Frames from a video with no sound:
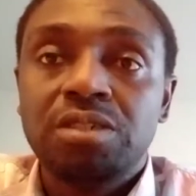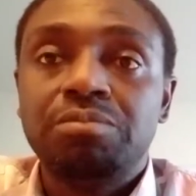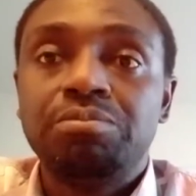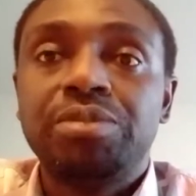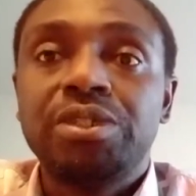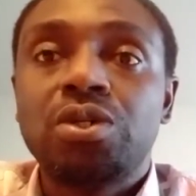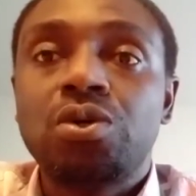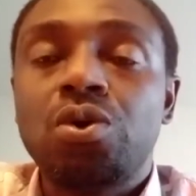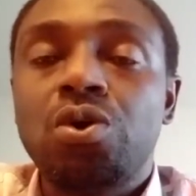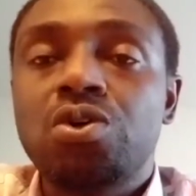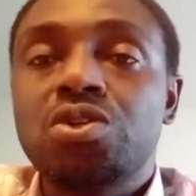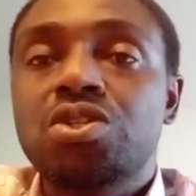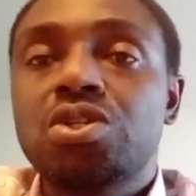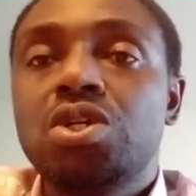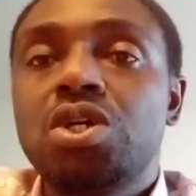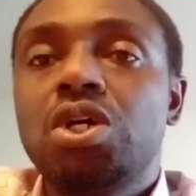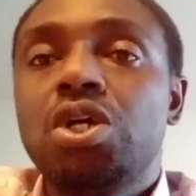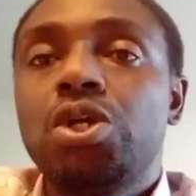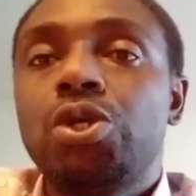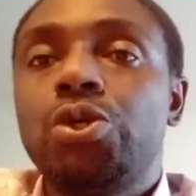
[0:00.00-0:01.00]
because
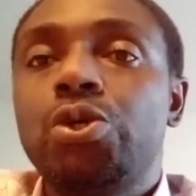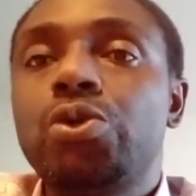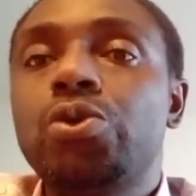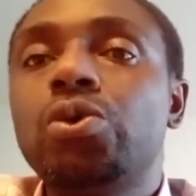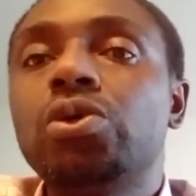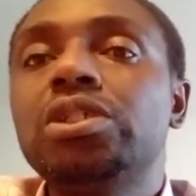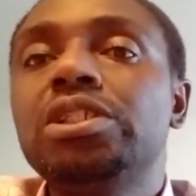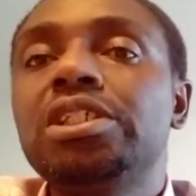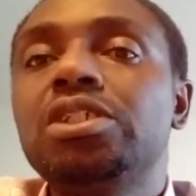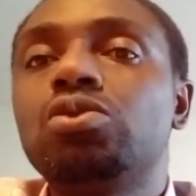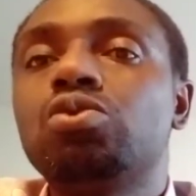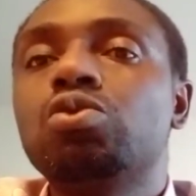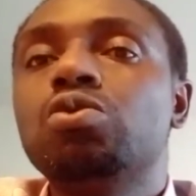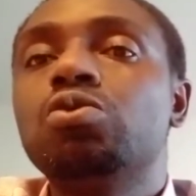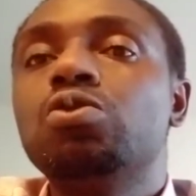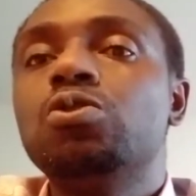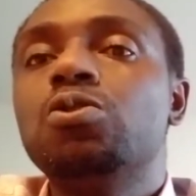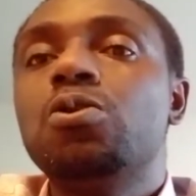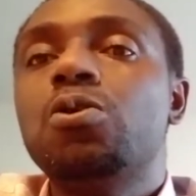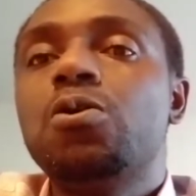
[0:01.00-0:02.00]
you don't need
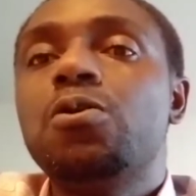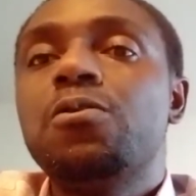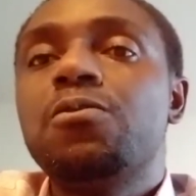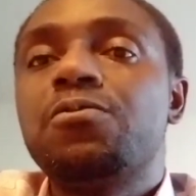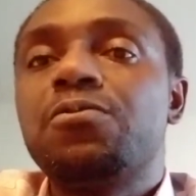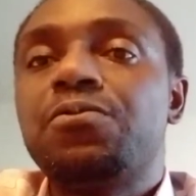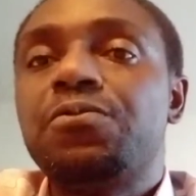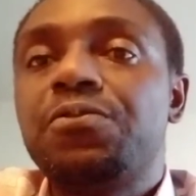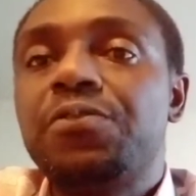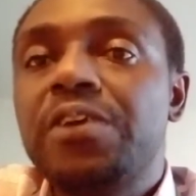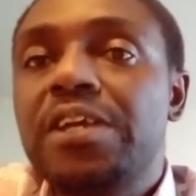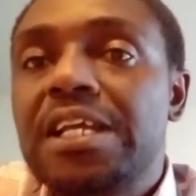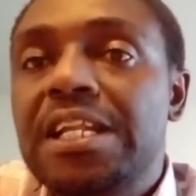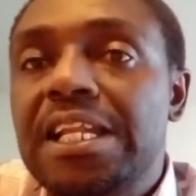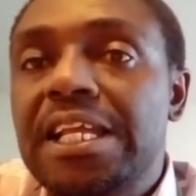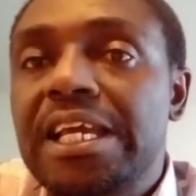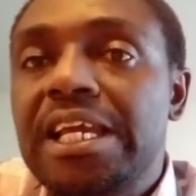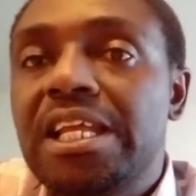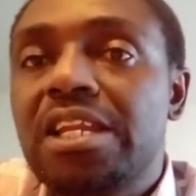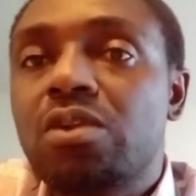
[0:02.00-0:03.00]
to fill
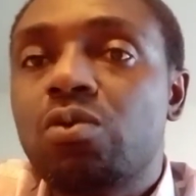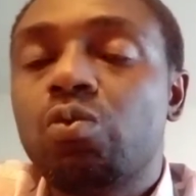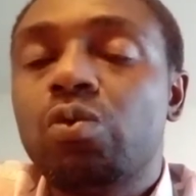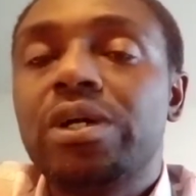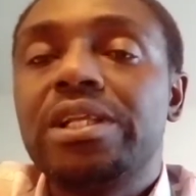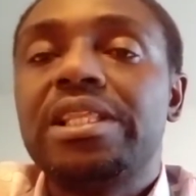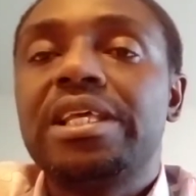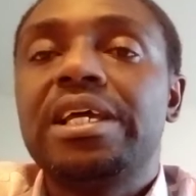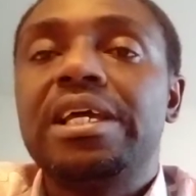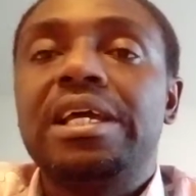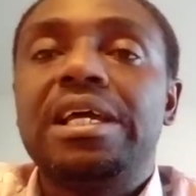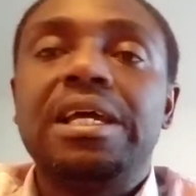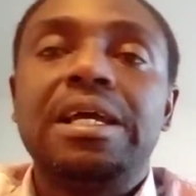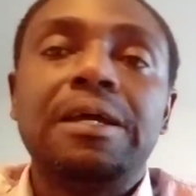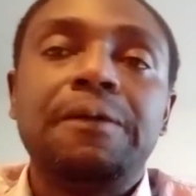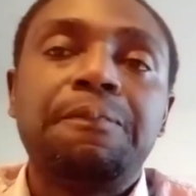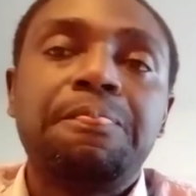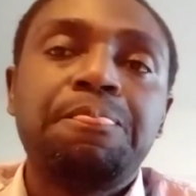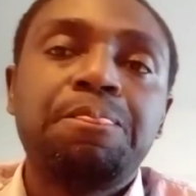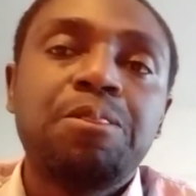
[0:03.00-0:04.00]
in with the